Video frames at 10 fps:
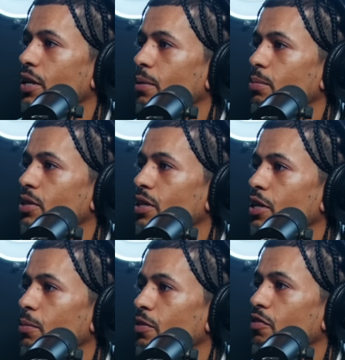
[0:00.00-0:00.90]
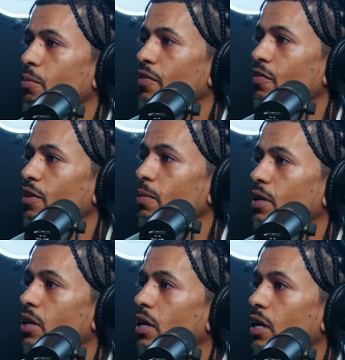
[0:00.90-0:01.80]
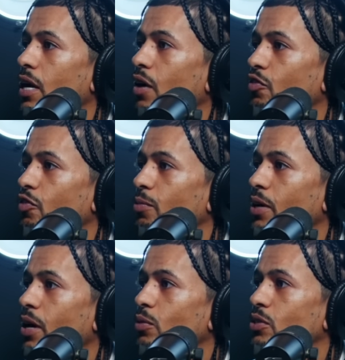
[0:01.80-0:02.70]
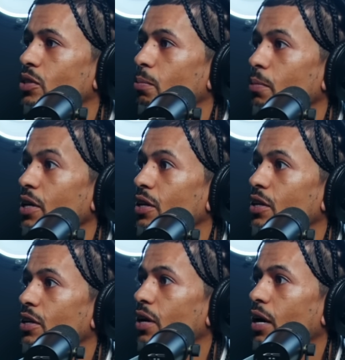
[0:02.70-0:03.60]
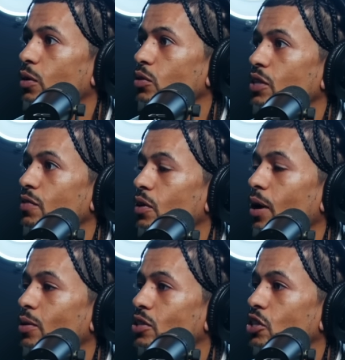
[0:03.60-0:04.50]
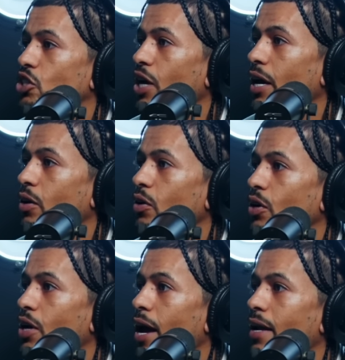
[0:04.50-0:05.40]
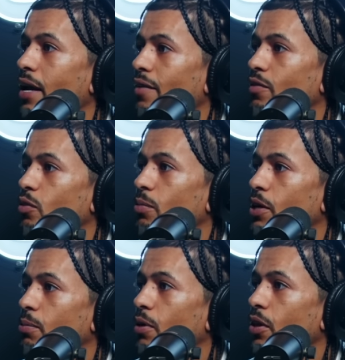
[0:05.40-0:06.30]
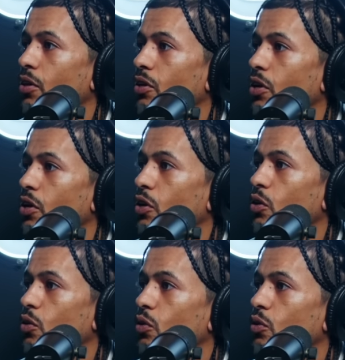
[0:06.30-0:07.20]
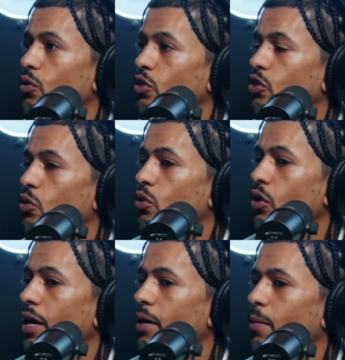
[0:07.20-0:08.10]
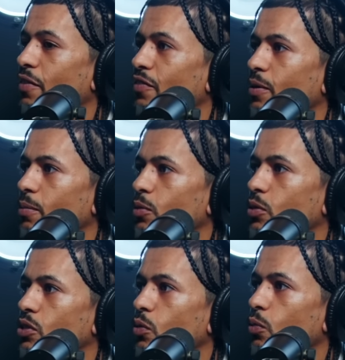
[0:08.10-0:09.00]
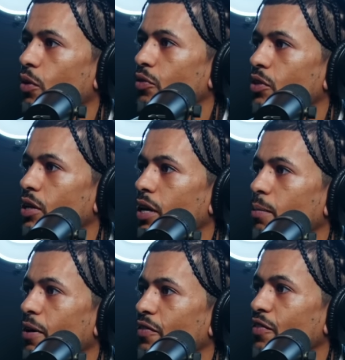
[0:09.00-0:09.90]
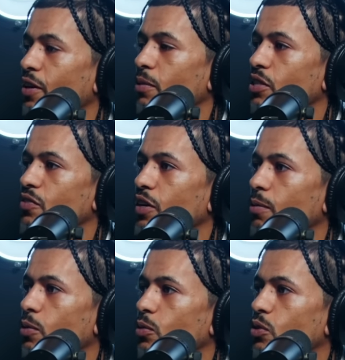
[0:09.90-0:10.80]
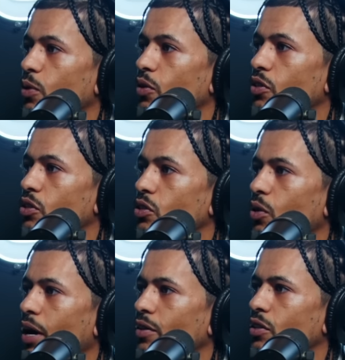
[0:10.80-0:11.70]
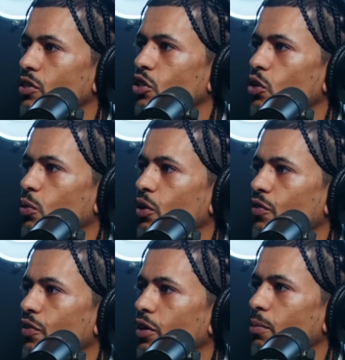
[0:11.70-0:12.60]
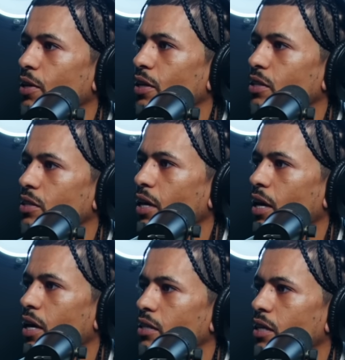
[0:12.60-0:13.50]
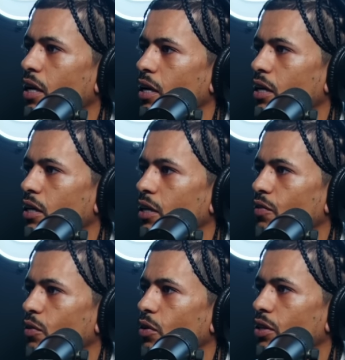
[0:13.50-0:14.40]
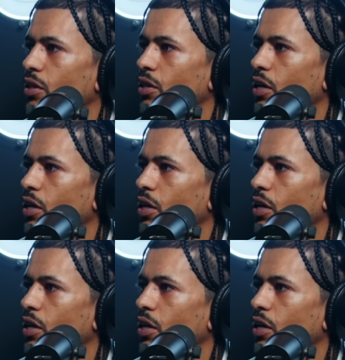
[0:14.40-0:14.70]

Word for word: the predicament for my family to look out for me. I was the man in the house, even though I was a child. I didn't have no big brother. oh shit. So like my family wasn't wealthy. Like my family's family was wealthy, so I had to still work for them and kiss their ass. They're not gonna give you nothing.